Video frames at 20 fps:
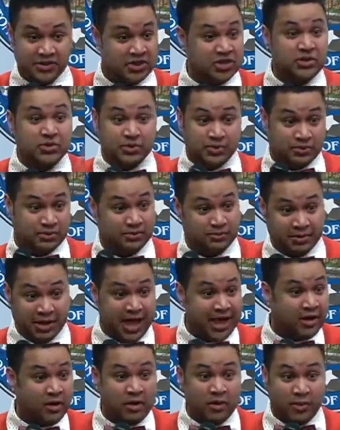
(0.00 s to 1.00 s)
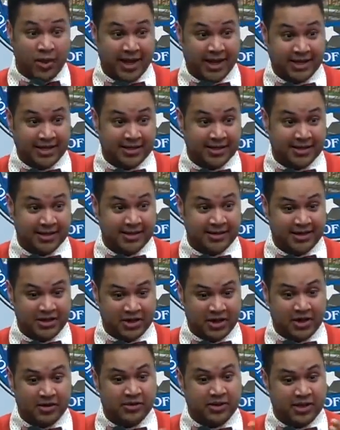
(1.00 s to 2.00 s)
do, black or white.
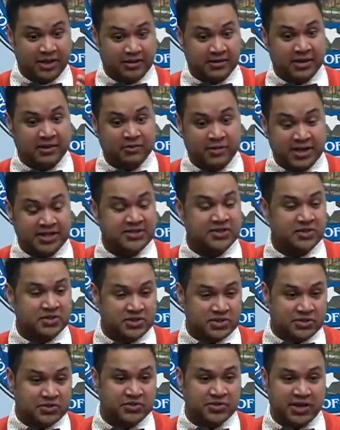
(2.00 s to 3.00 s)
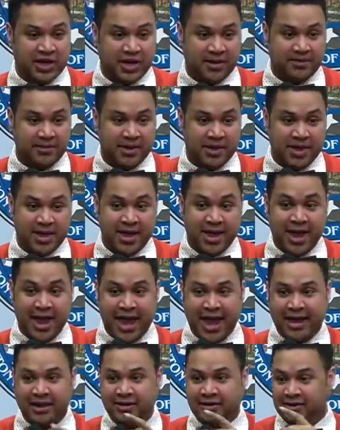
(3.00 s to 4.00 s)
You know, they raise their children up.
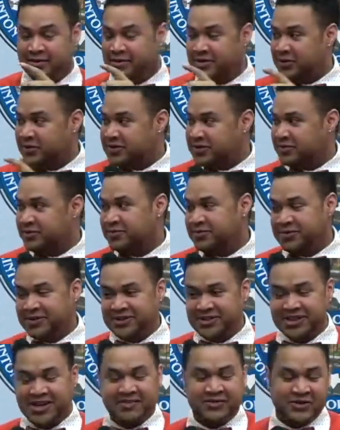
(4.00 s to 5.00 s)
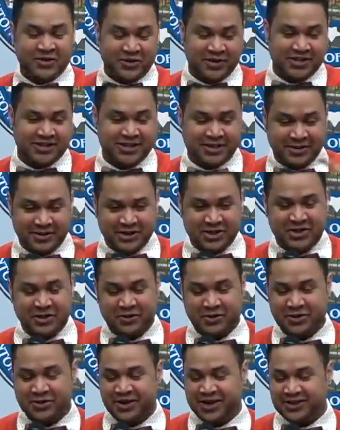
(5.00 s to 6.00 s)
And there was she never knew this, and I'm gonna
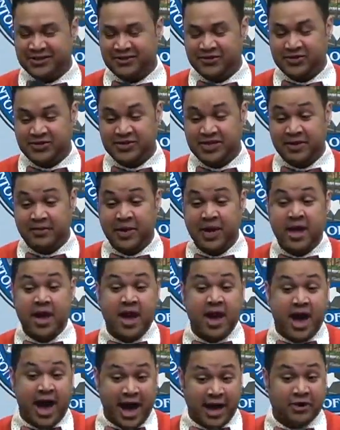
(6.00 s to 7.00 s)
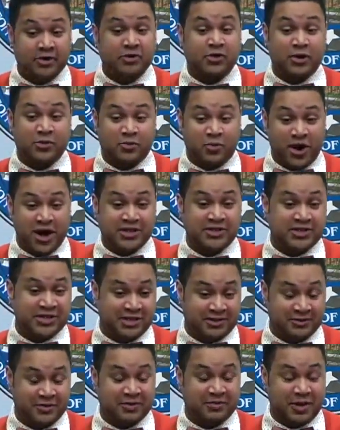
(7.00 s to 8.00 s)
share with you guys the first time. I grew up
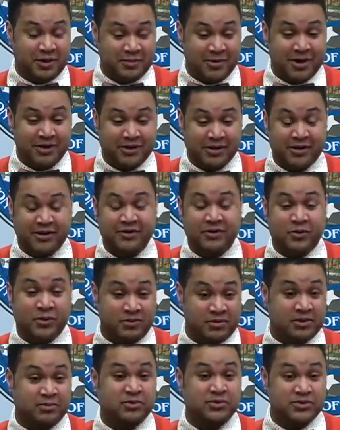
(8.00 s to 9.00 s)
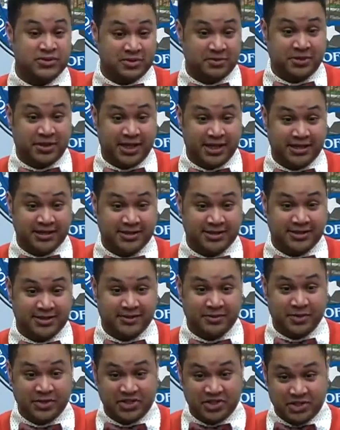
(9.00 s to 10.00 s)
watching with my mother the Women of Brewster
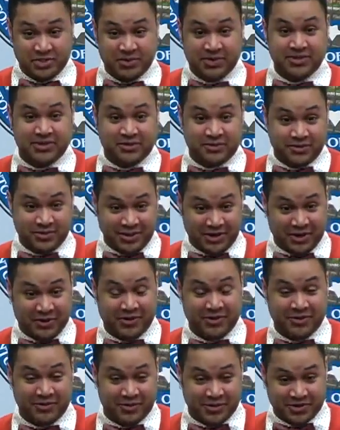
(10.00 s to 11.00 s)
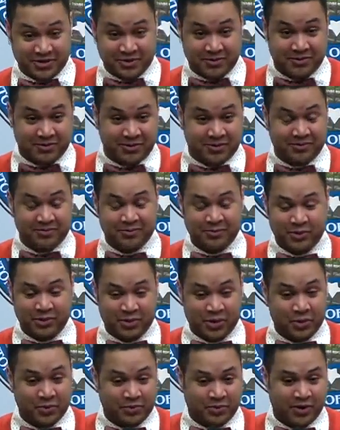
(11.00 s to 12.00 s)
Place, which she was in the original
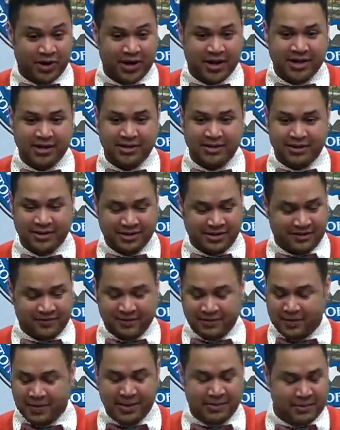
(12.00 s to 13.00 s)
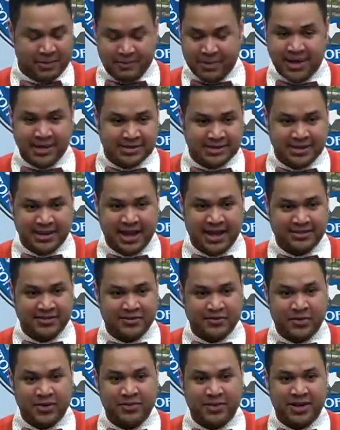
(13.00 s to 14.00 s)
with Oprah and the amazing
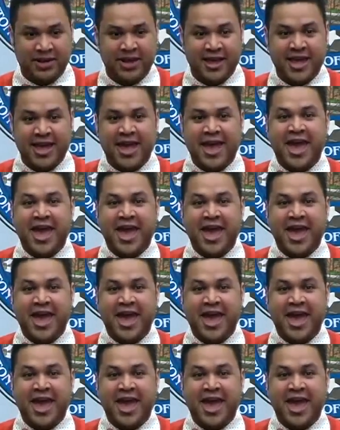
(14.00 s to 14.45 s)
cast of women.